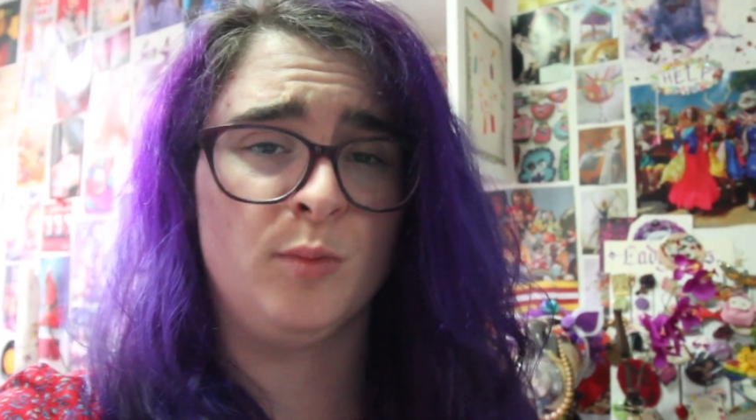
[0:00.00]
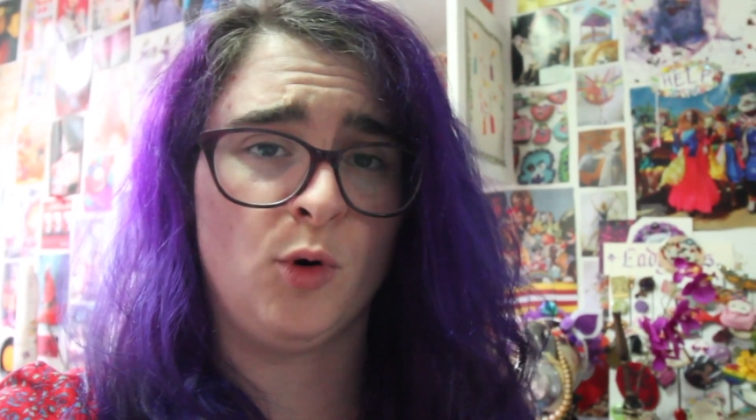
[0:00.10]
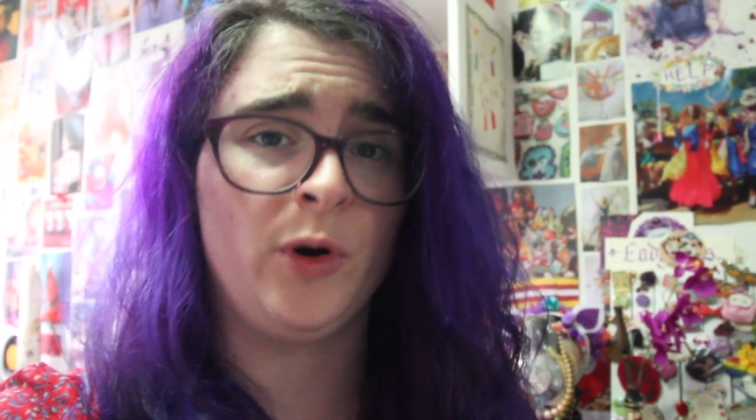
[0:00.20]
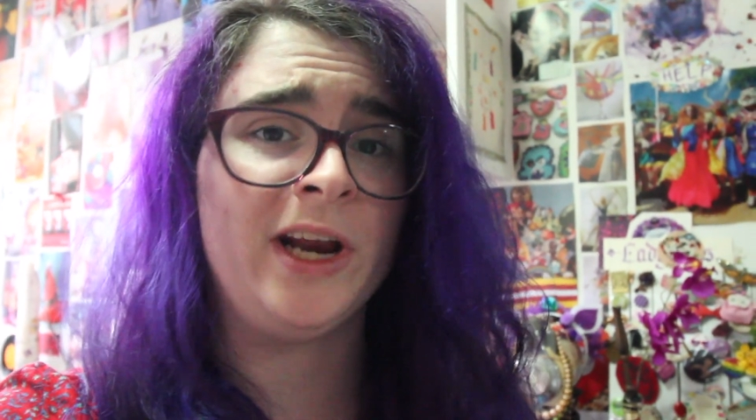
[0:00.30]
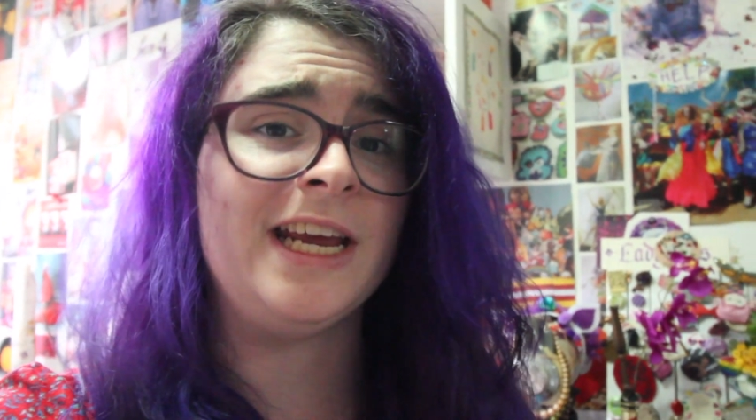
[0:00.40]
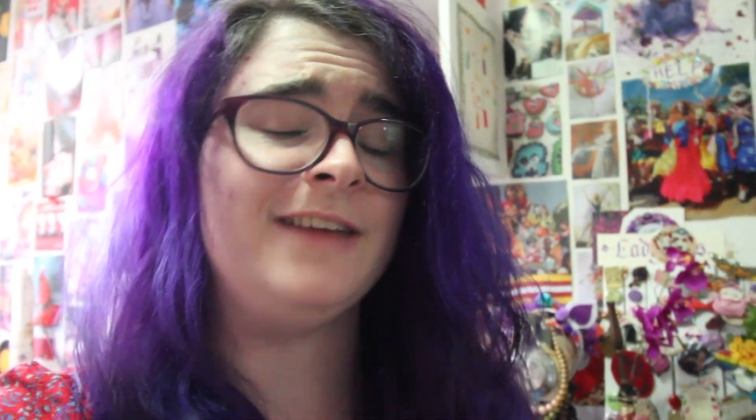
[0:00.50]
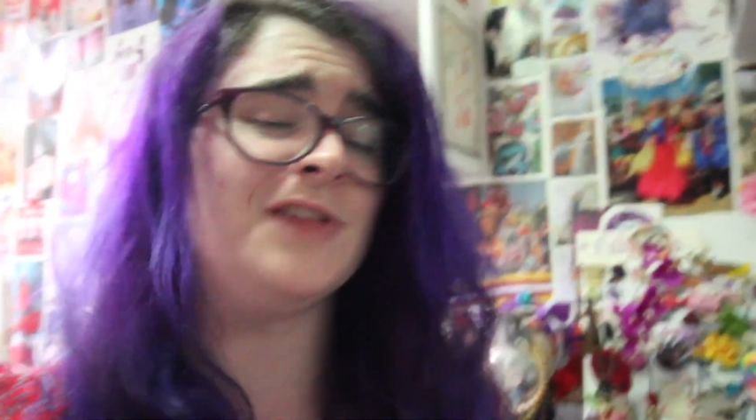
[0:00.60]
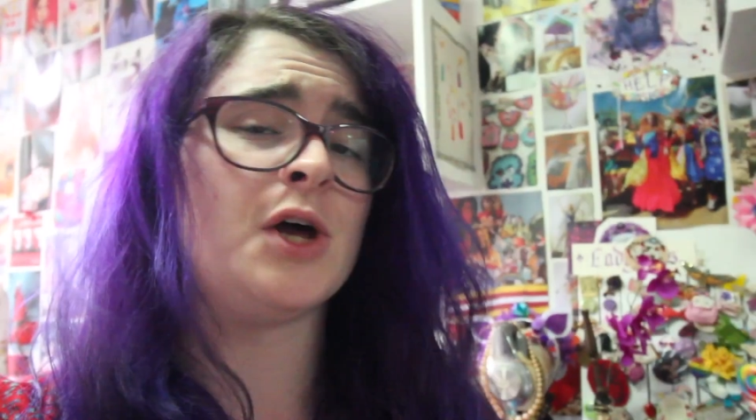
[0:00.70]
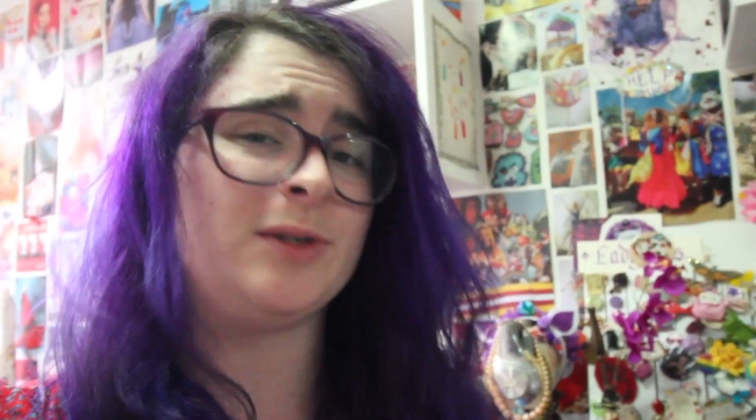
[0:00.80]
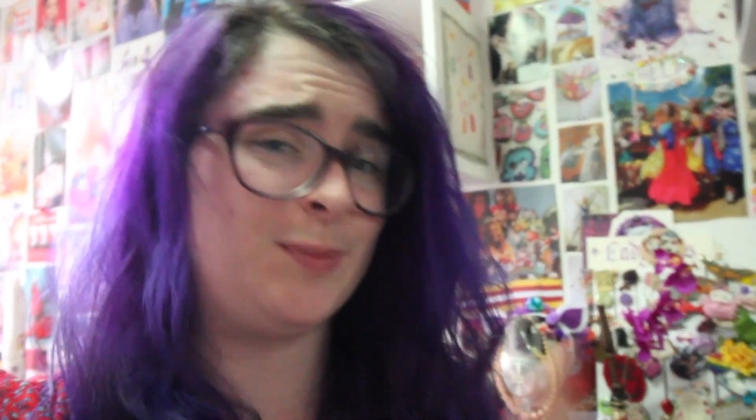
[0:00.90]
morning
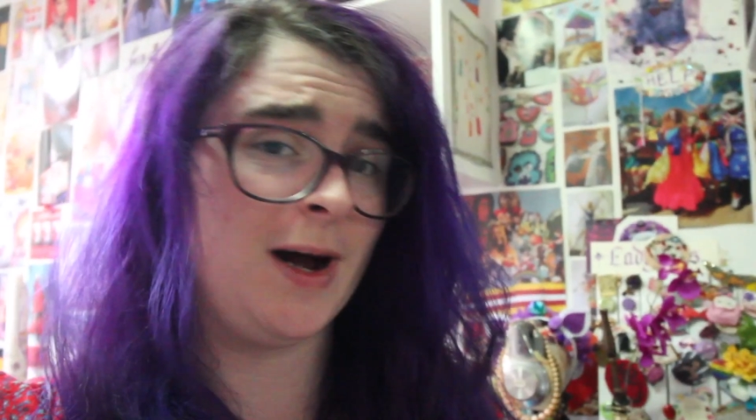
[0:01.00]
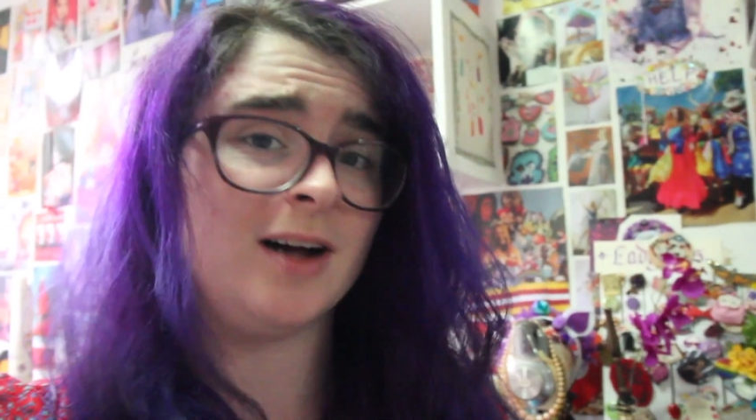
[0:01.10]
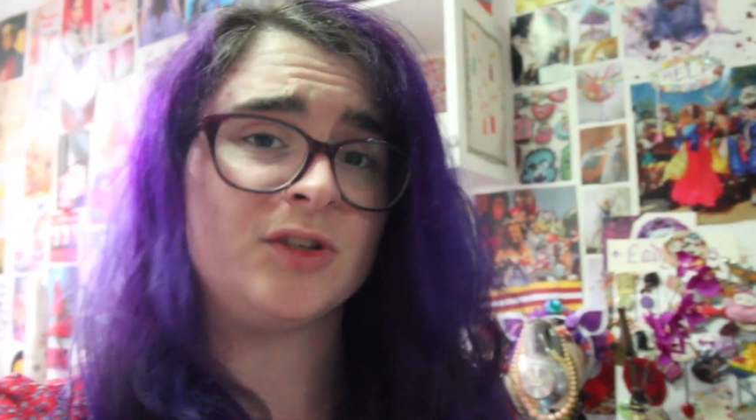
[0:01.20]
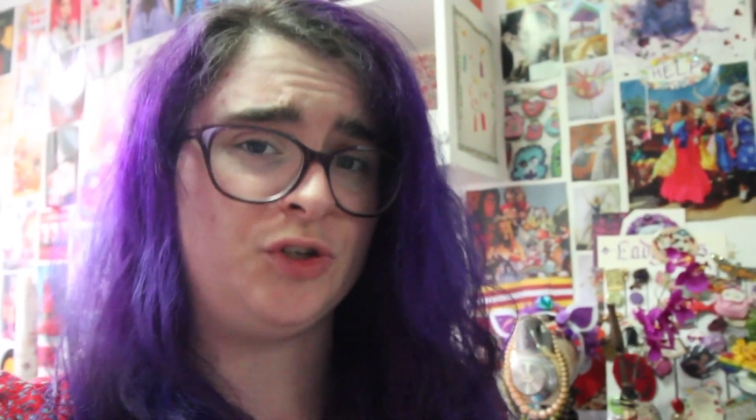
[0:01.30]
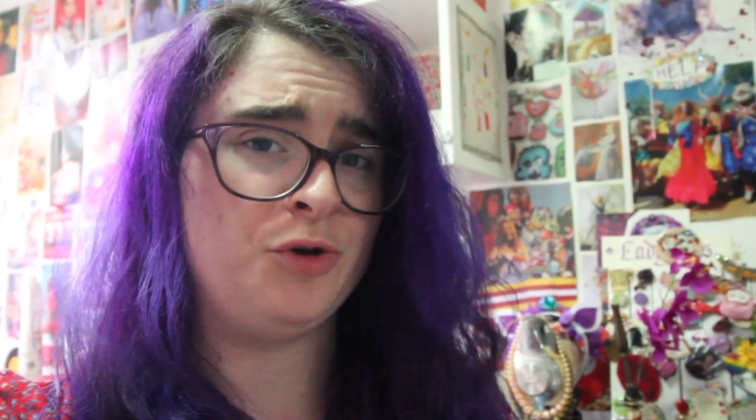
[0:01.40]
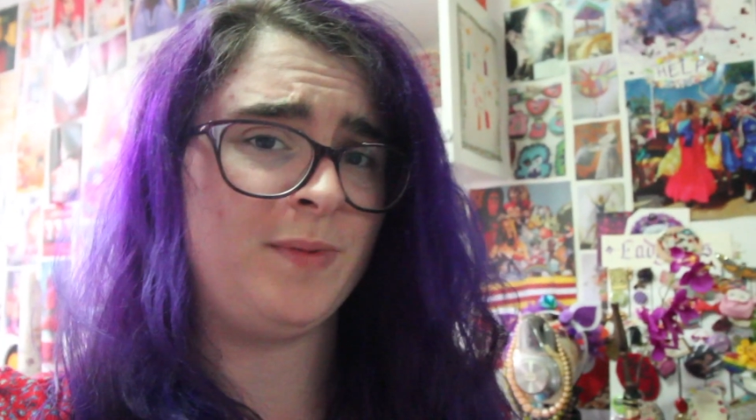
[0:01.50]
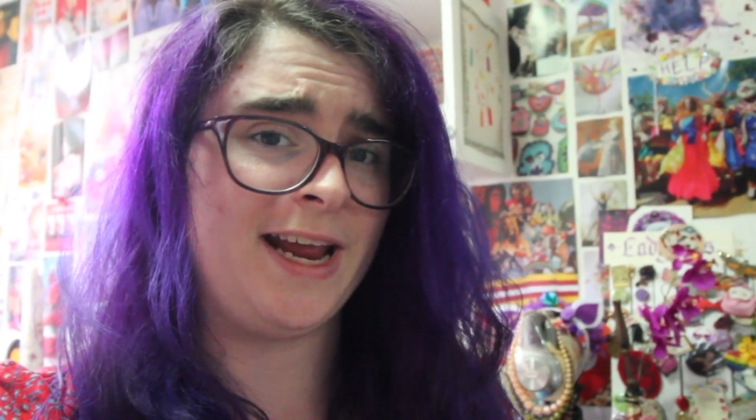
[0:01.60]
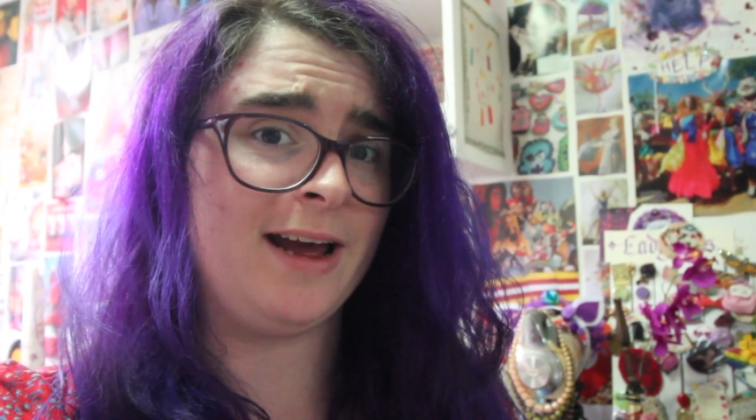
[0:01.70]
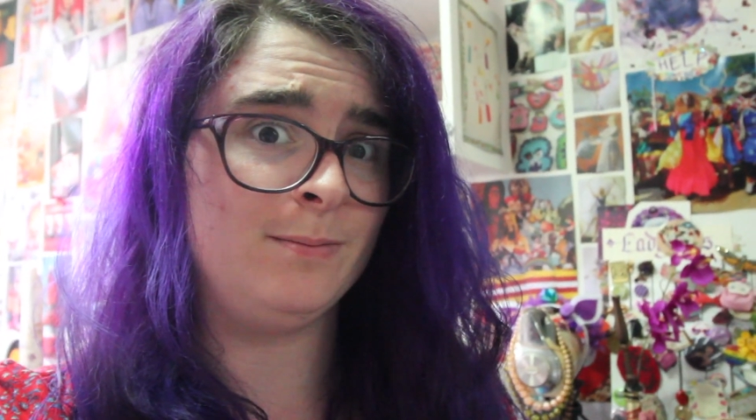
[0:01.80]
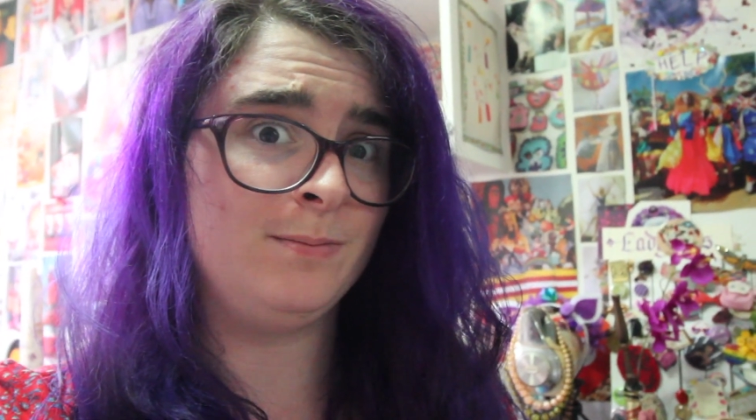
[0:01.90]
even though it's past 2
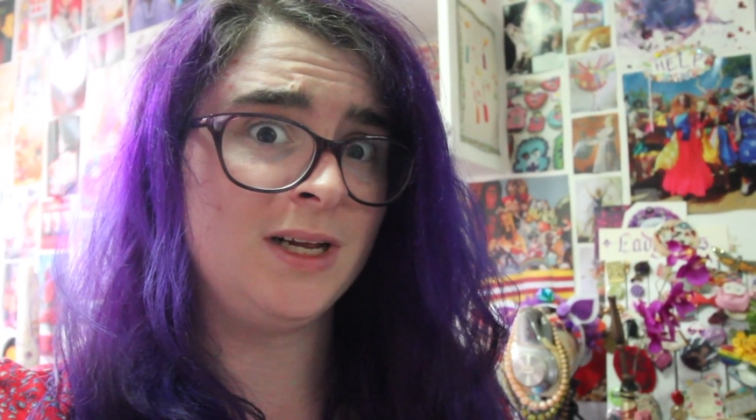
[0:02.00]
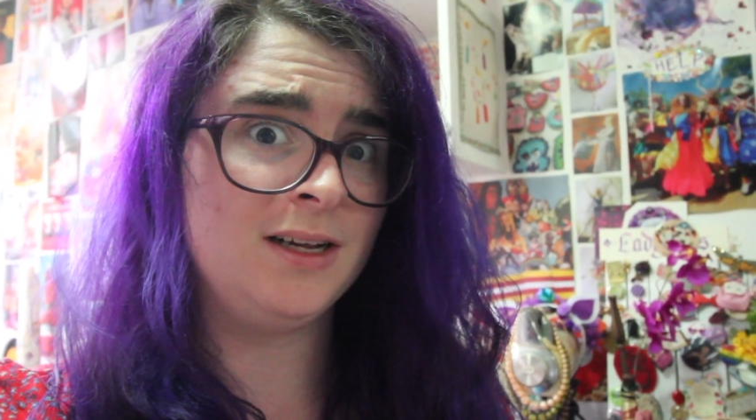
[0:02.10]
PM?